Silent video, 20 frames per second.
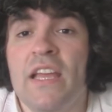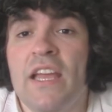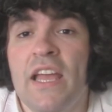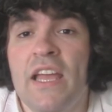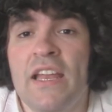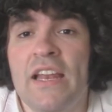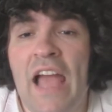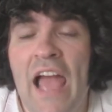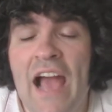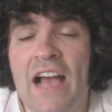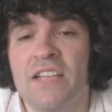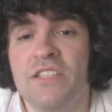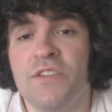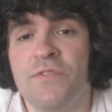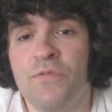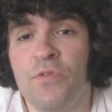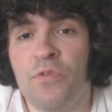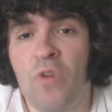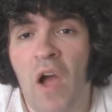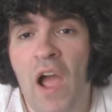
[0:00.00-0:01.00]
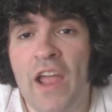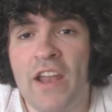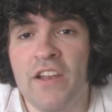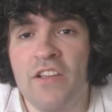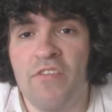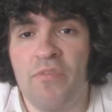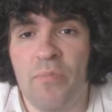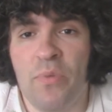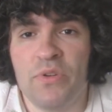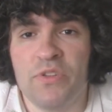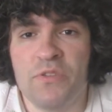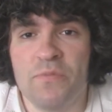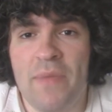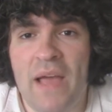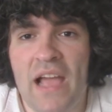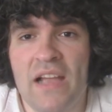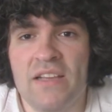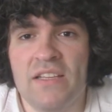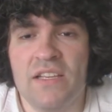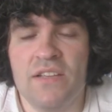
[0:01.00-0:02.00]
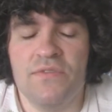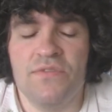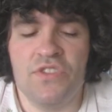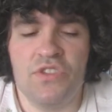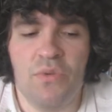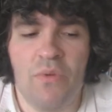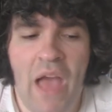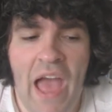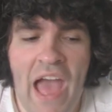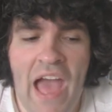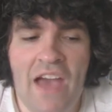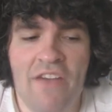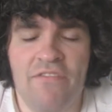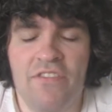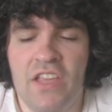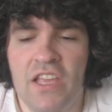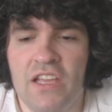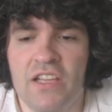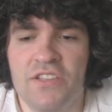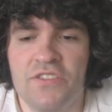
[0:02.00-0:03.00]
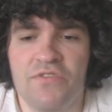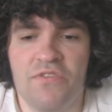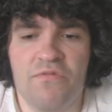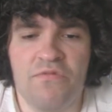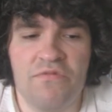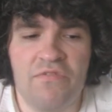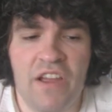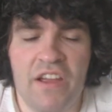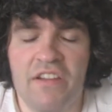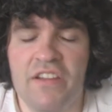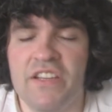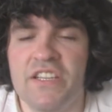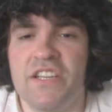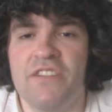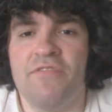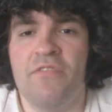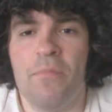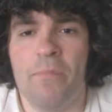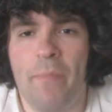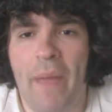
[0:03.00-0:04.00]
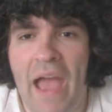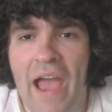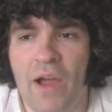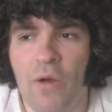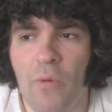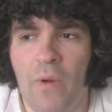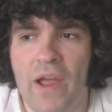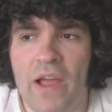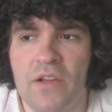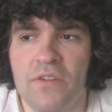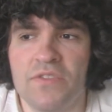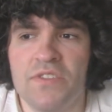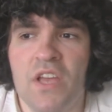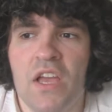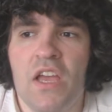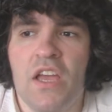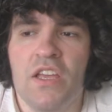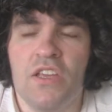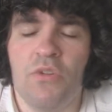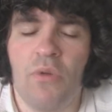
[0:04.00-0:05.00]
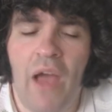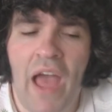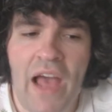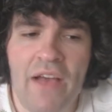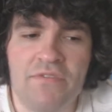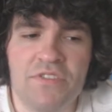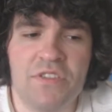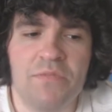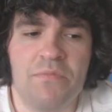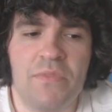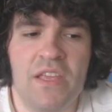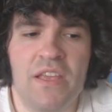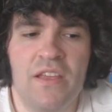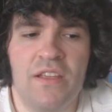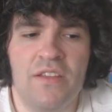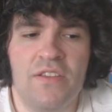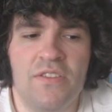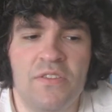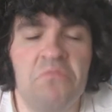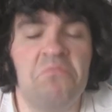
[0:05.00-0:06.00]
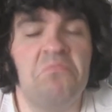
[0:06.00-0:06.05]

It has a variety of perspectives. You have kids from very different backgrounds. You have some kids